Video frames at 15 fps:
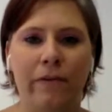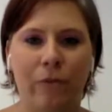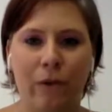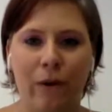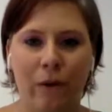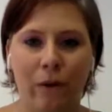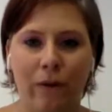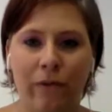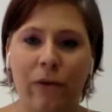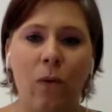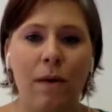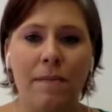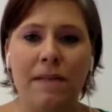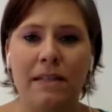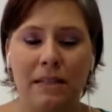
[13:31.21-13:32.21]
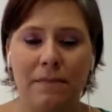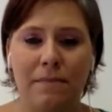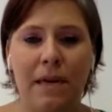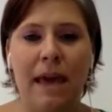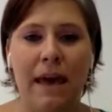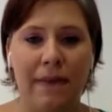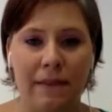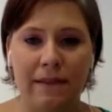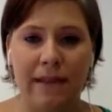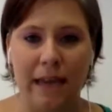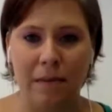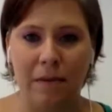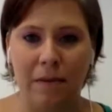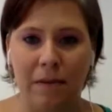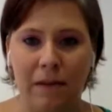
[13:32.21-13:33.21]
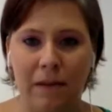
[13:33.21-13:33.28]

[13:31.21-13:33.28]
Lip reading: for women to be at the table.